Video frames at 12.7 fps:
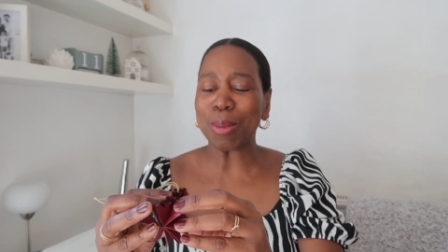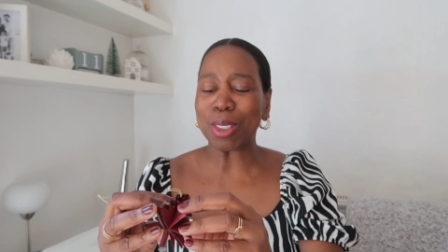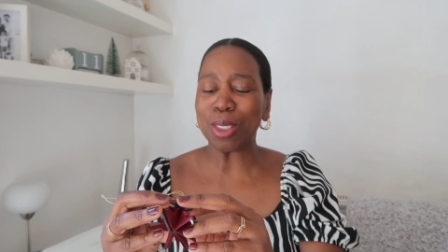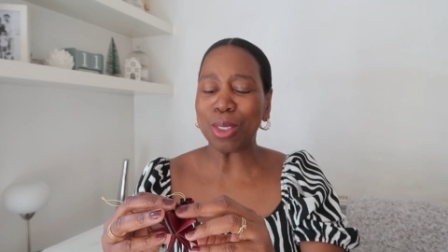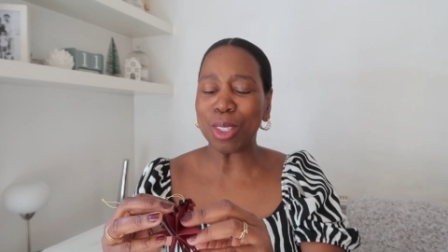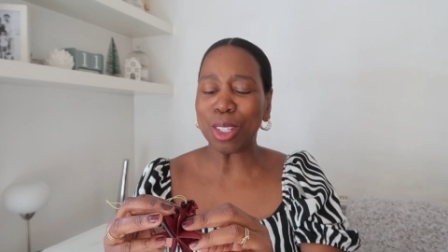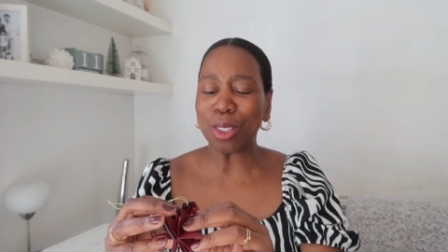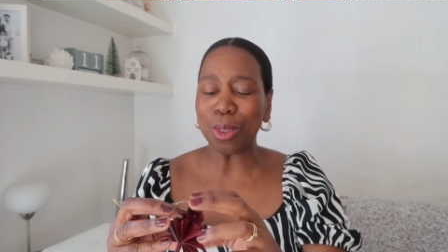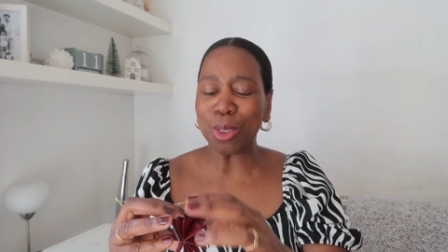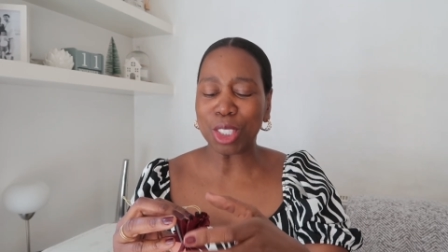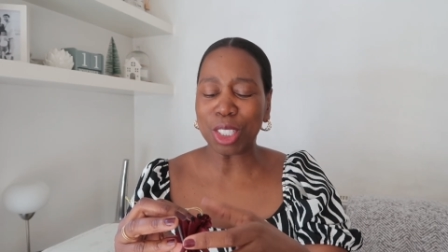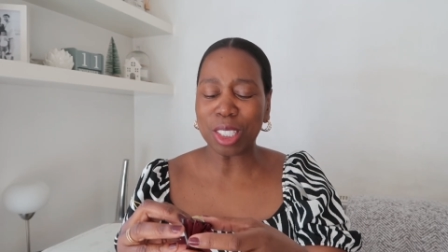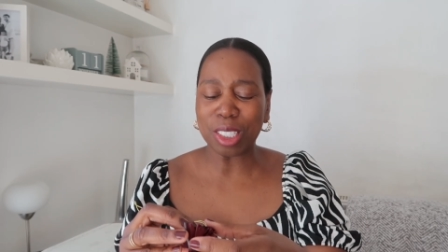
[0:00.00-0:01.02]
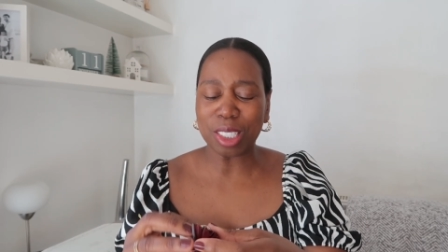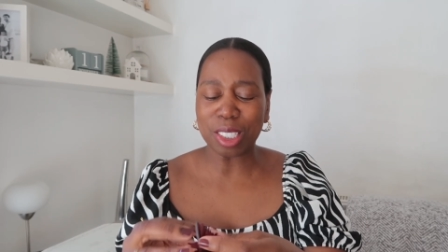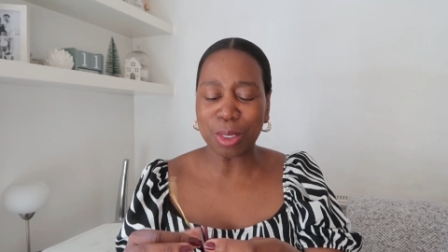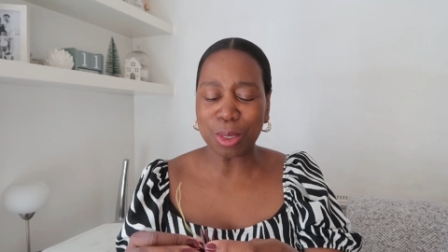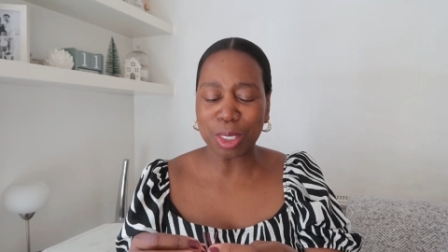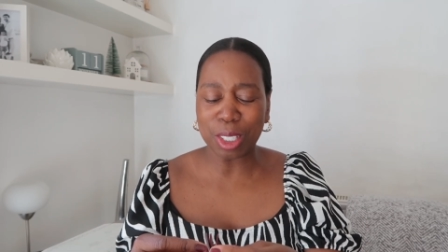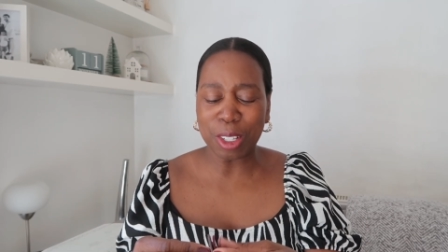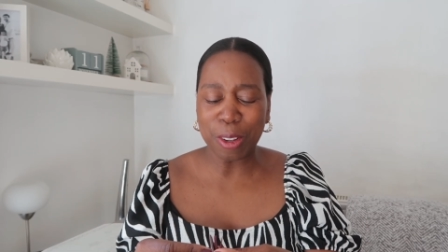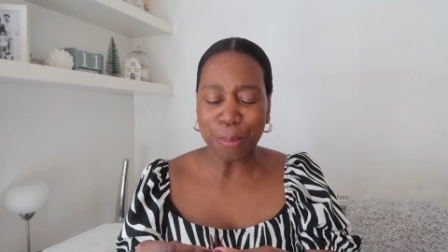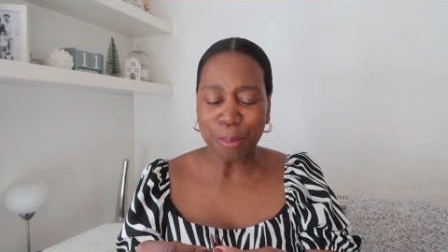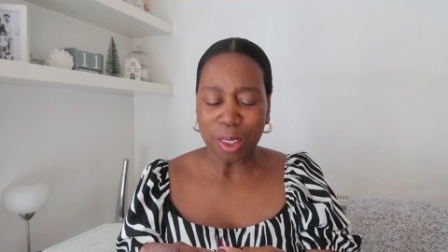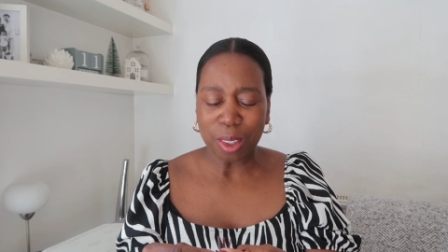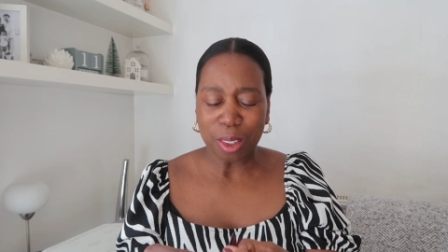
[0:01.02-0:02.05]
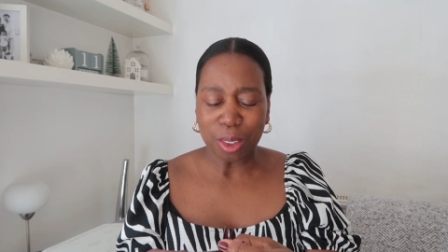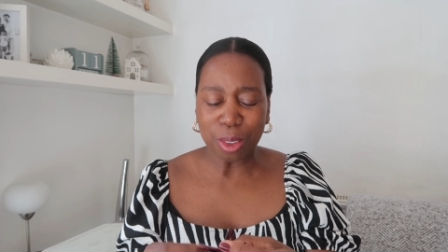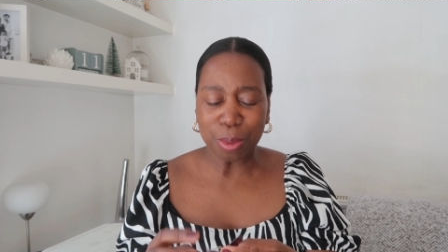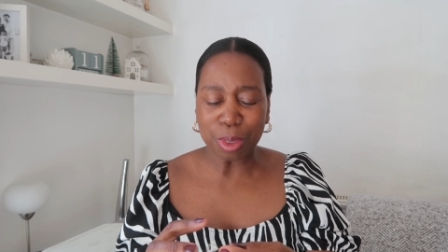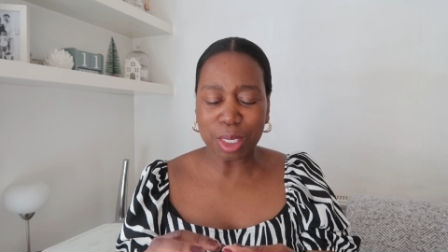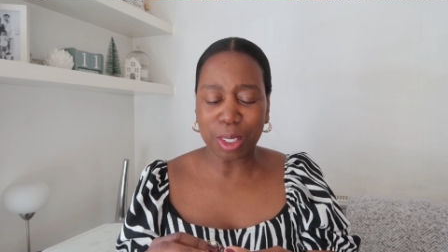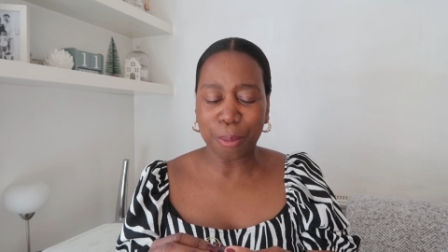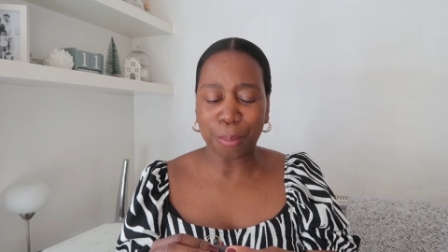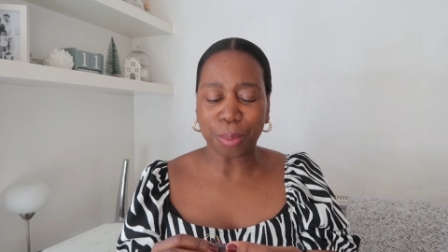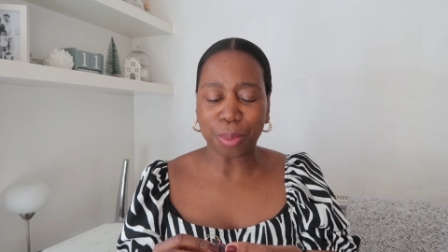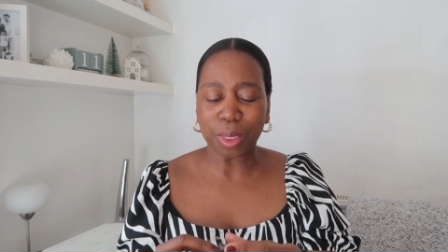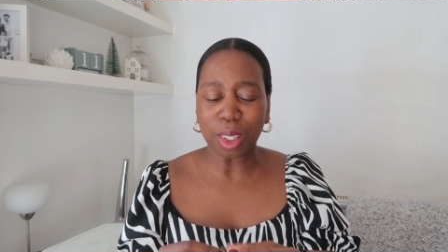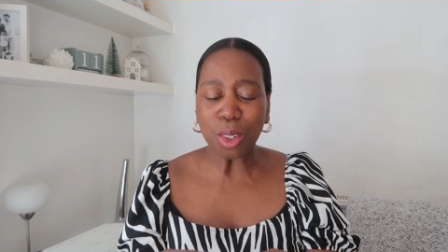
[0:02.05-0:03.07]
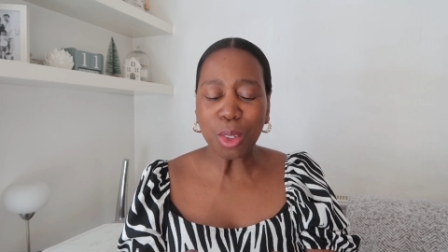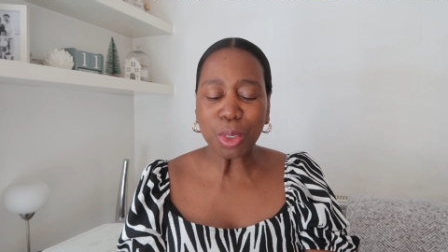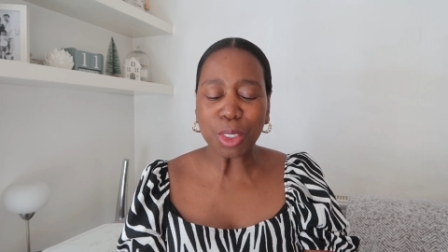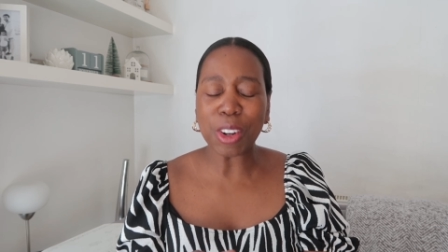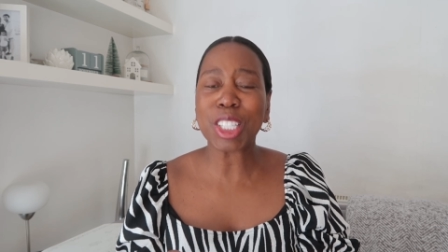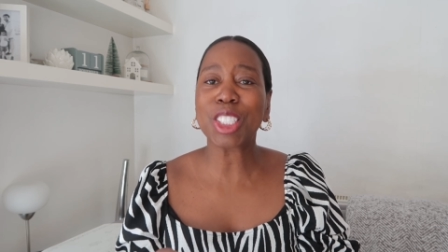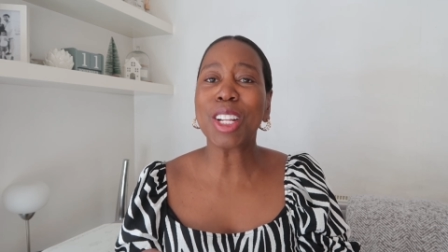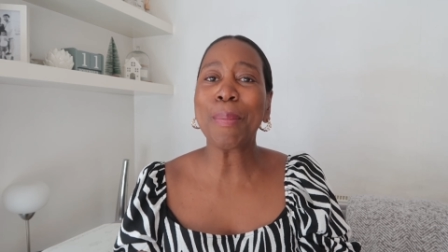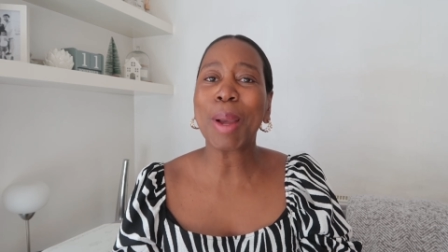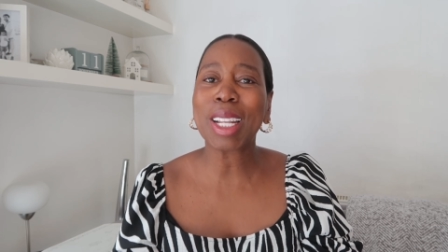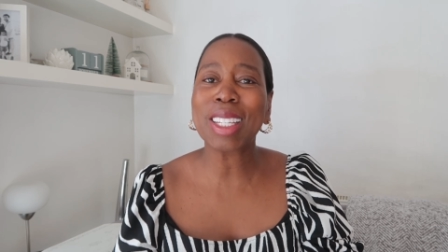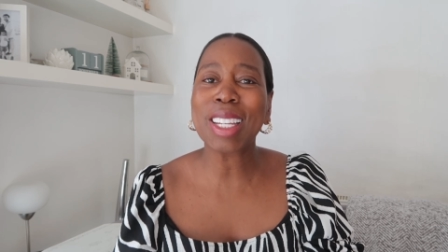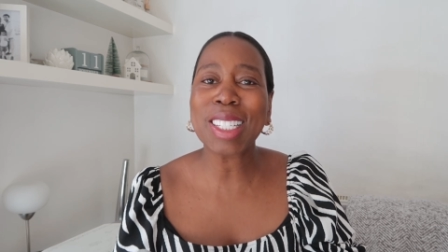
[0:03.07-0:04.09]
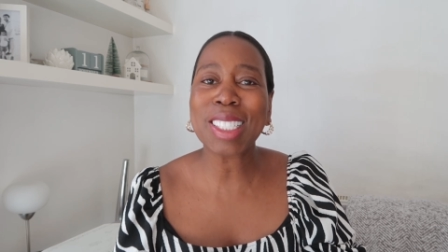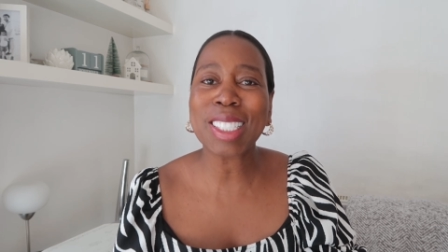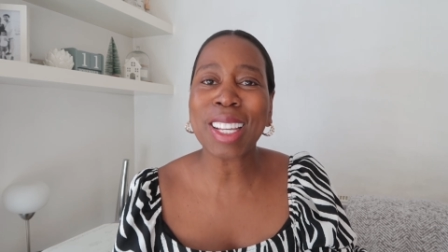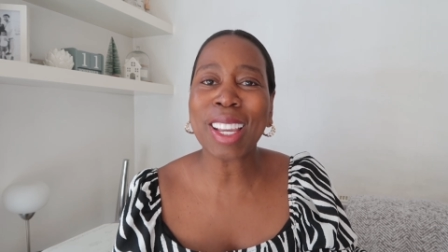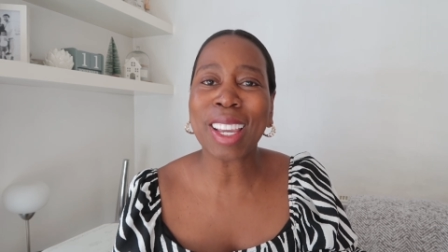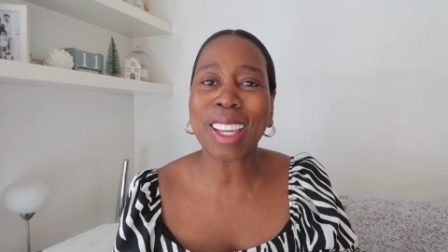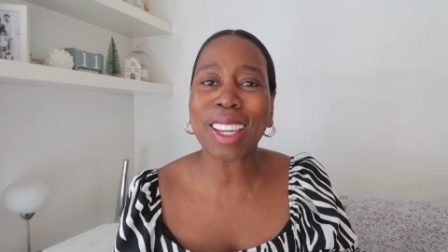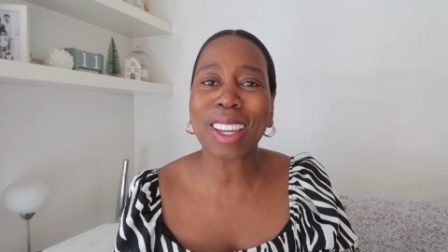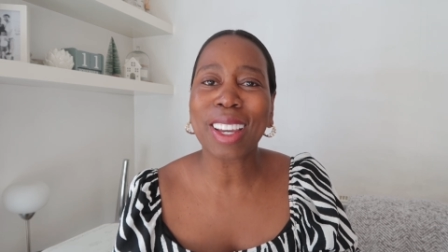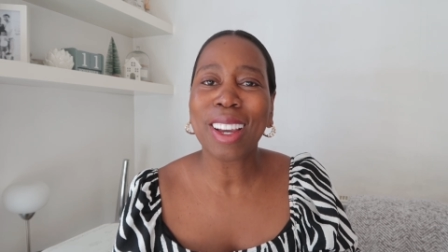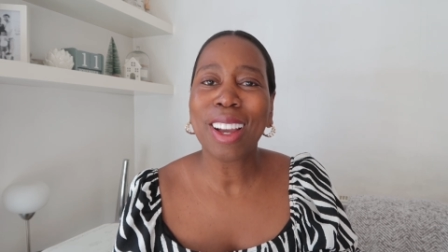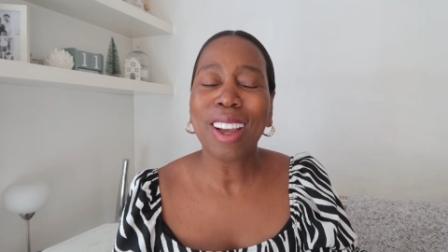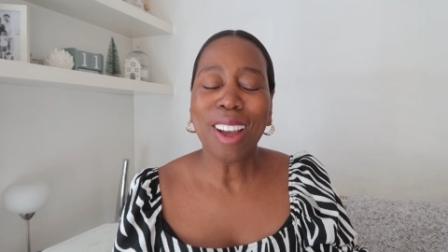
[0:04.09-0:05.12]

absolutely gorgeous those are. Oops. Oh, they're actually magnetic.